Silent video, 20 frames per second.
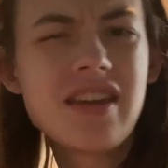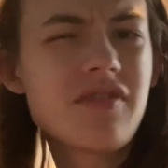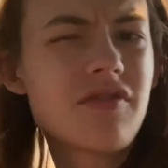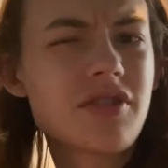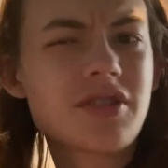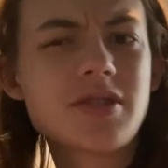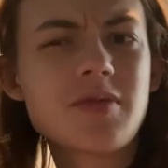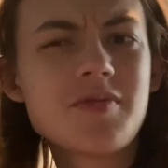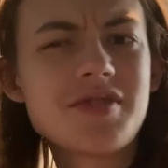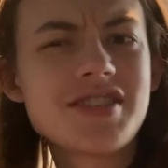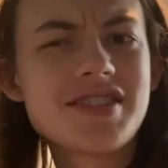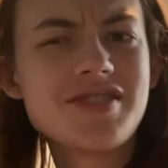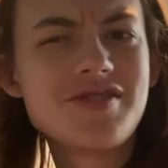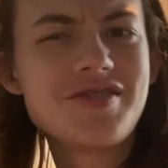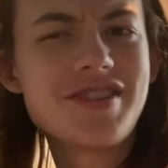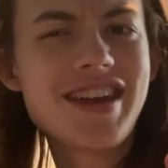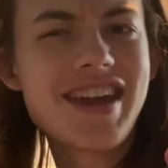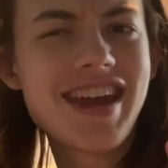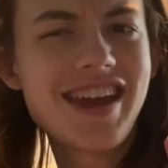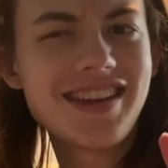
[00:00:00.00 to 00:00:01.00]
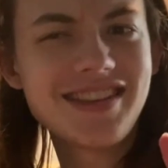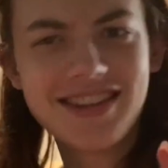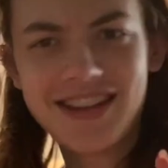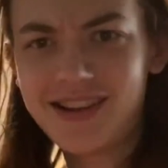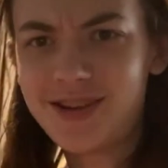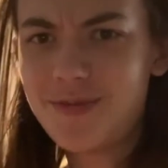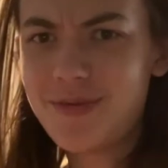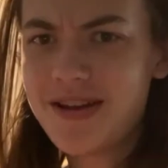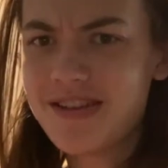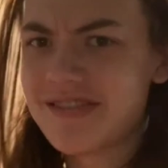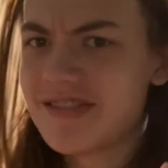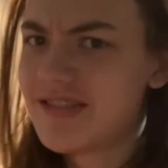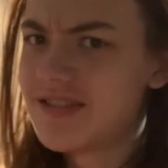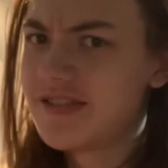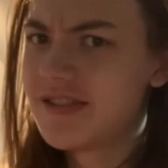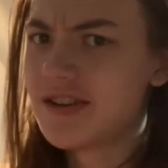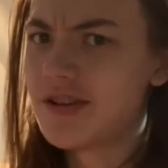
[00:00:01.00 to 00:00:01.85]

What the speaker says: for some reason you can't telepathically